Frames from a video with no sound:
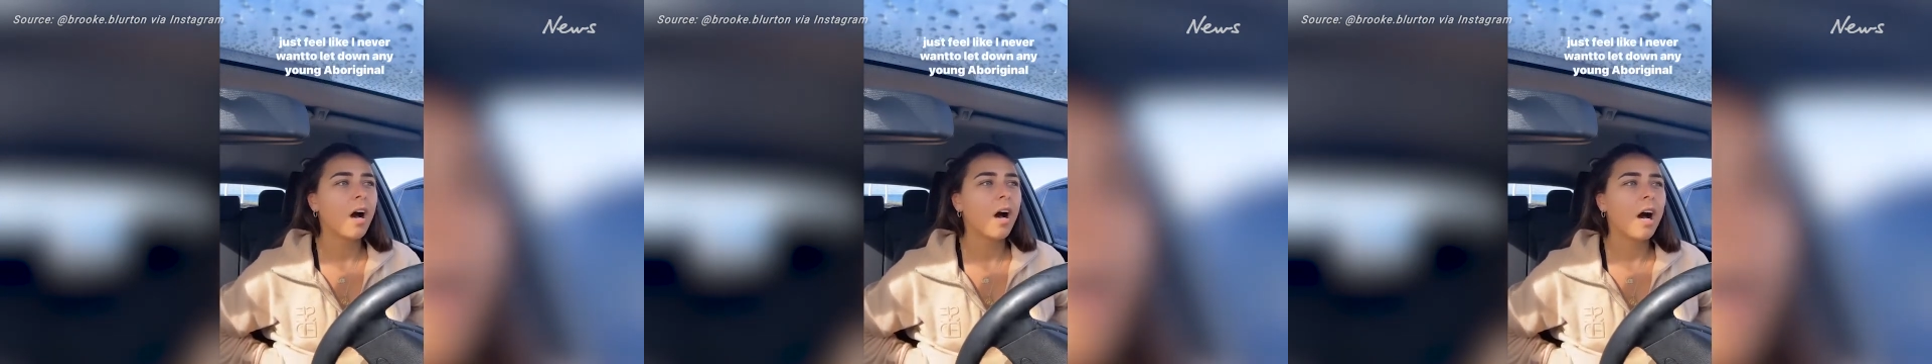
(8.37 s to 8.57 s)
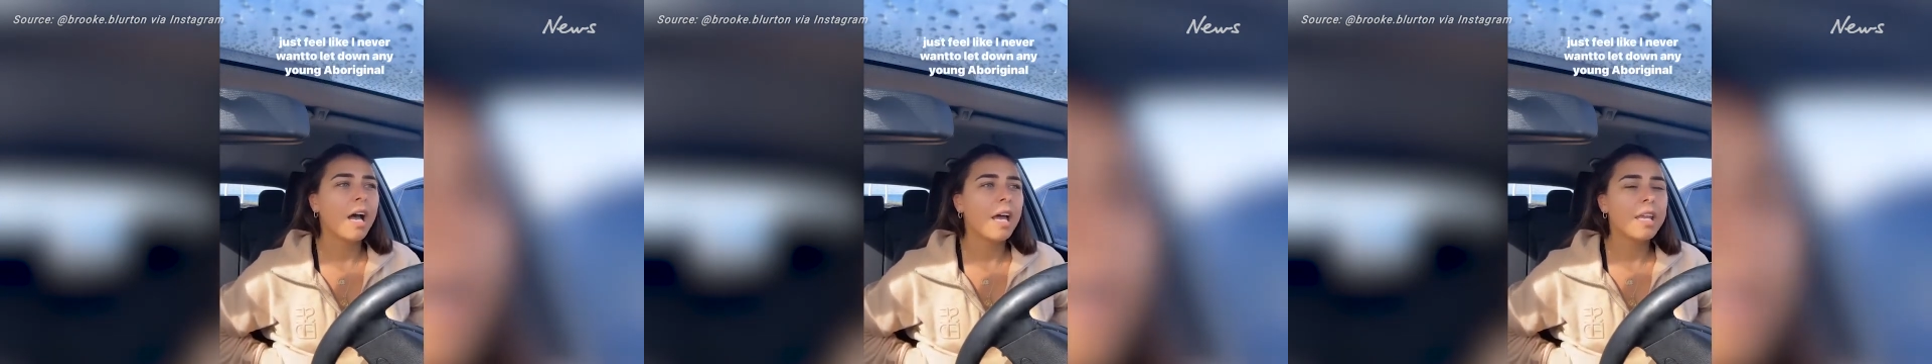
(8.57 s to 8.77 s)

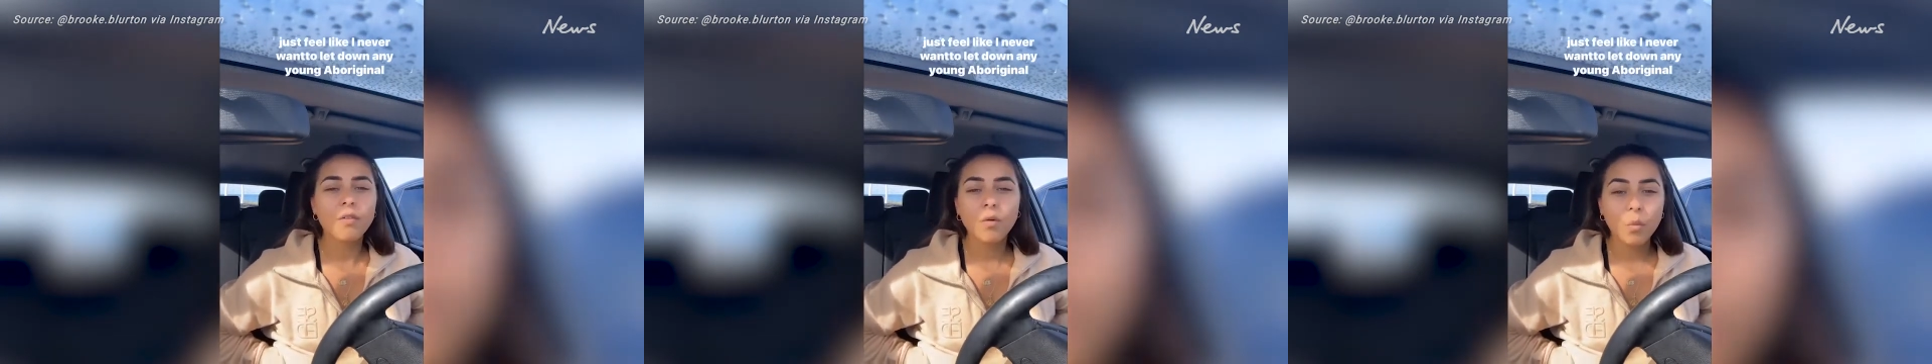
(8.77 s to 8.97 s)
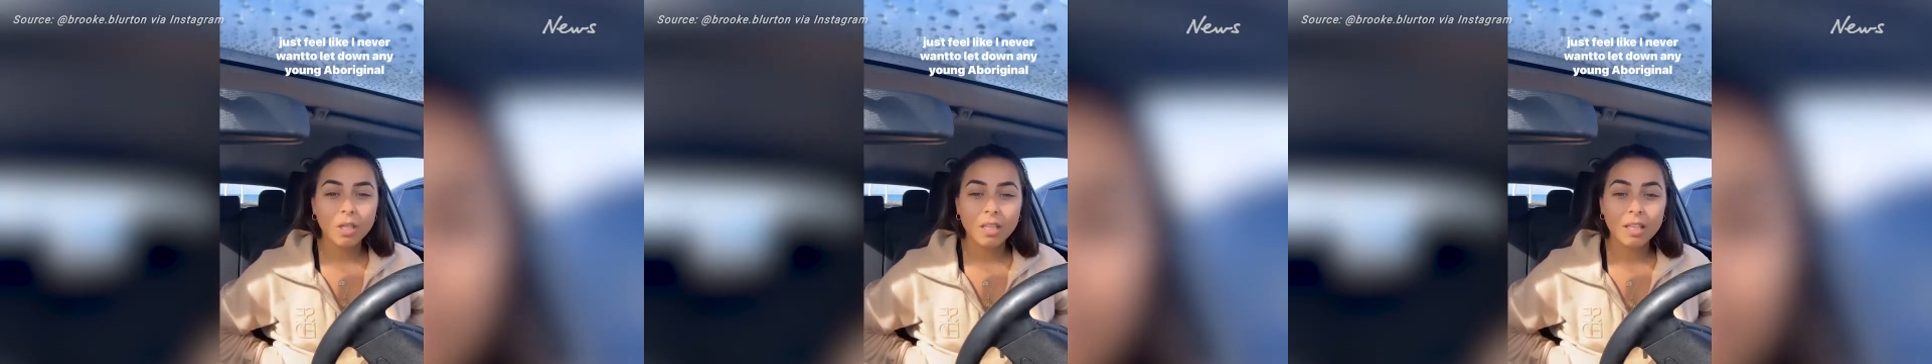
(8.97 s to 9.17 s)
I
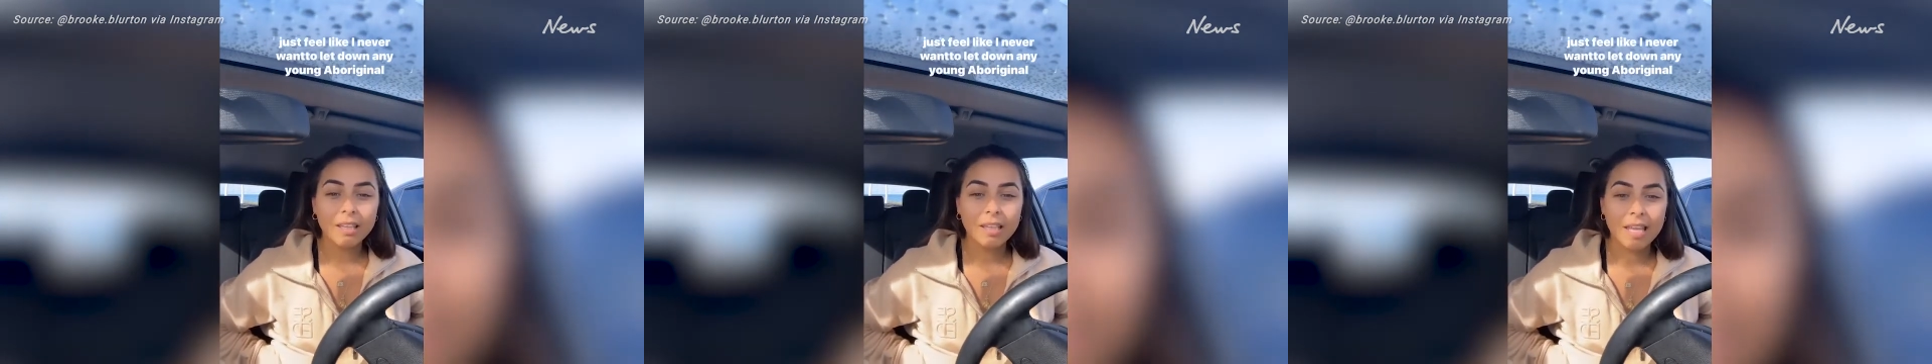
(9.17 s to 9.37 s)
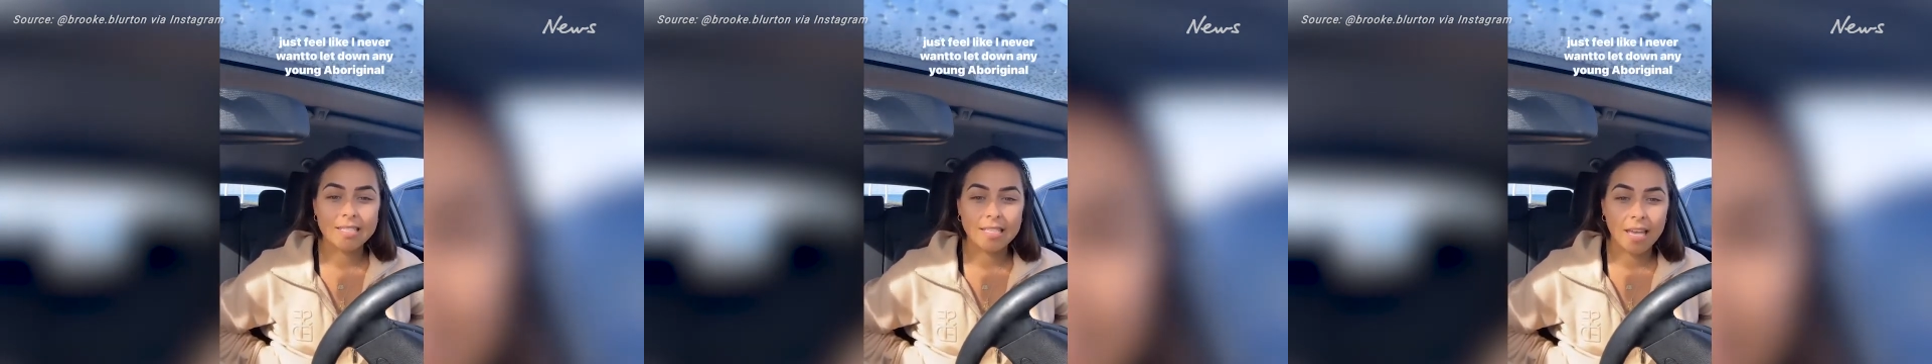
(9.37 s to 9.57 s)
never want to
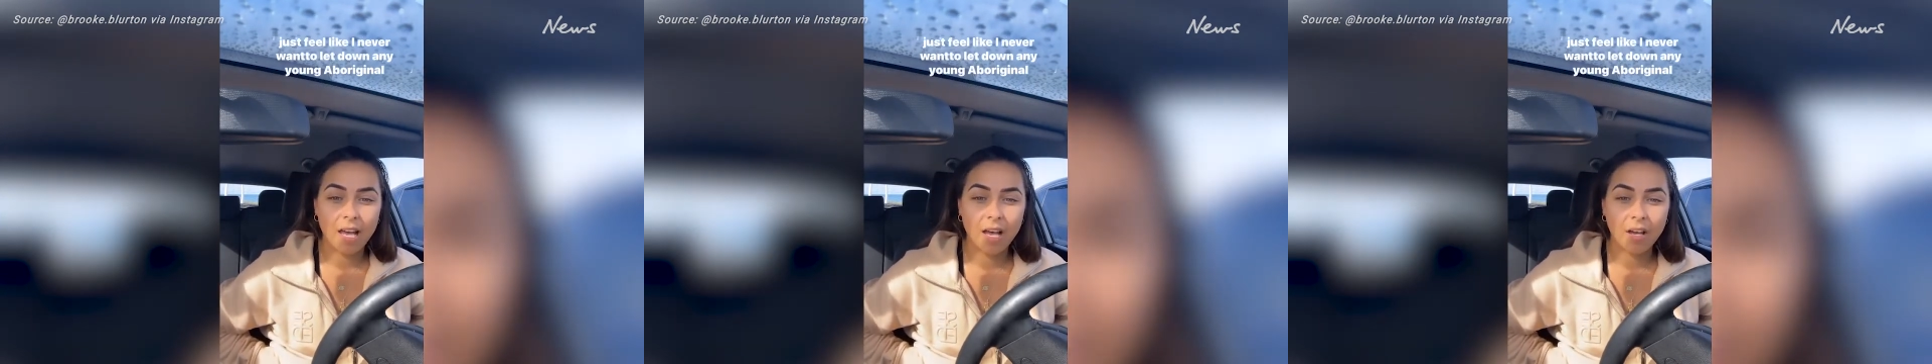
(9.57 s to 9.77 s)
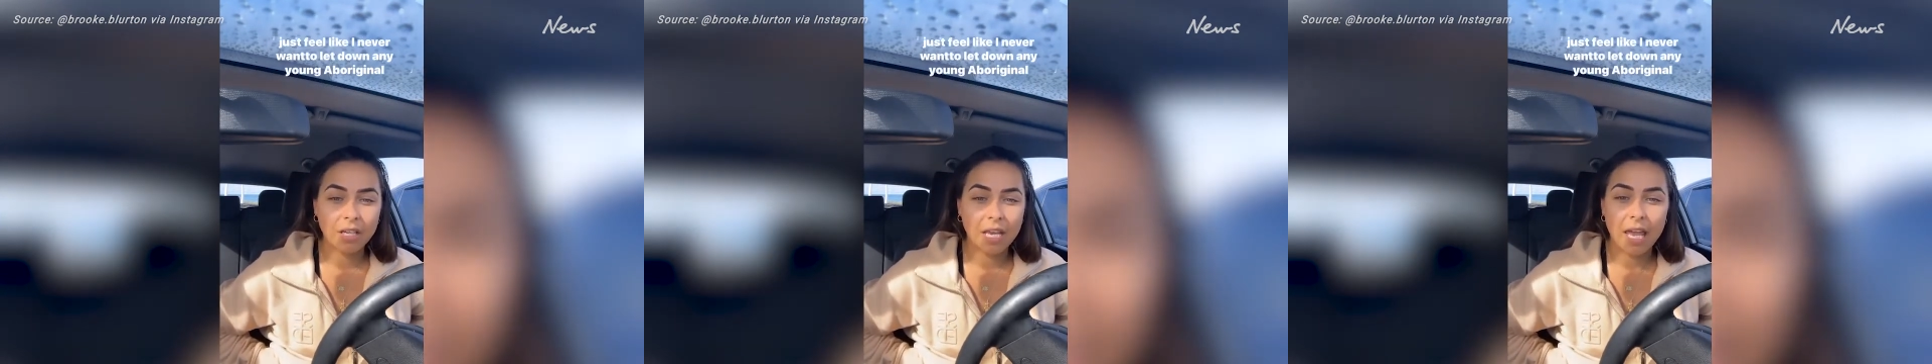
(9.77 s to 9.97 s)
let
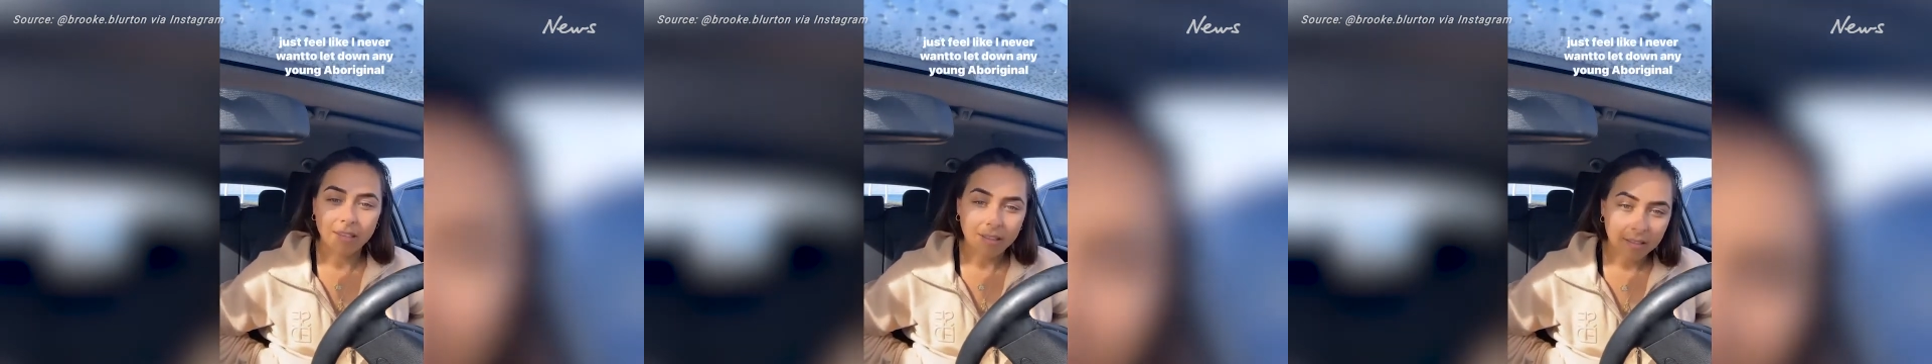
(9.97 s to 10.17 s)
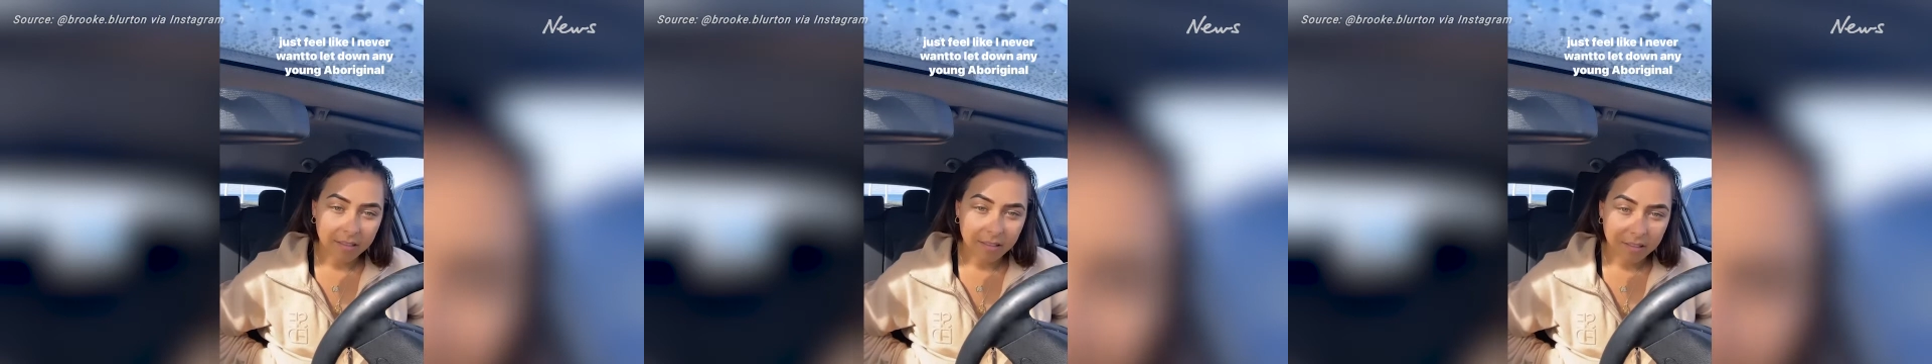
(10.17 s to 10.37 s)
down
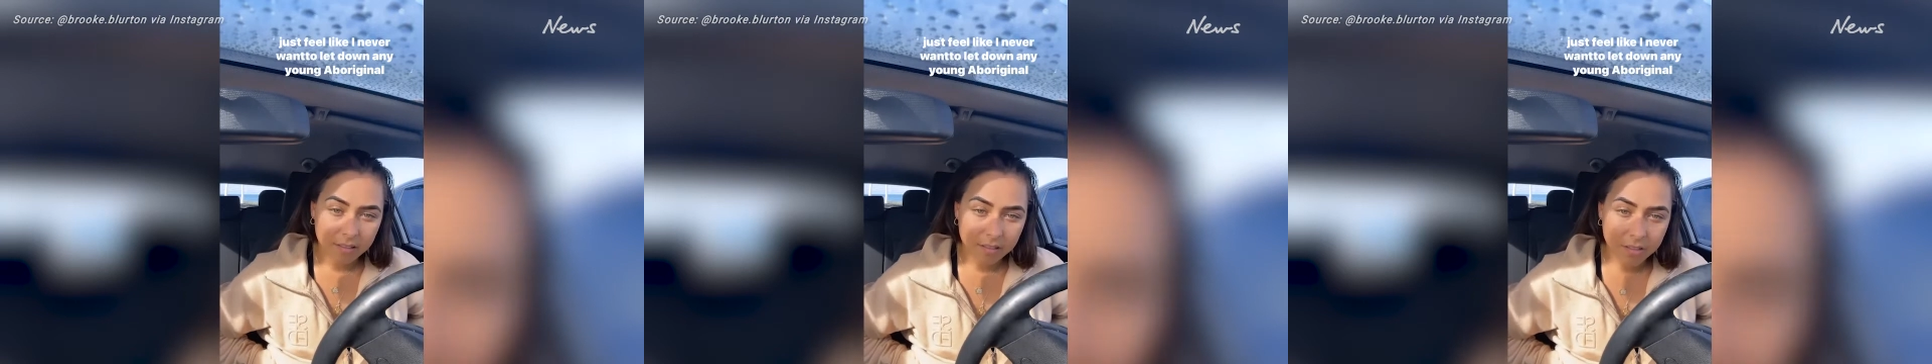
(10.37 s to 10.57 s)
any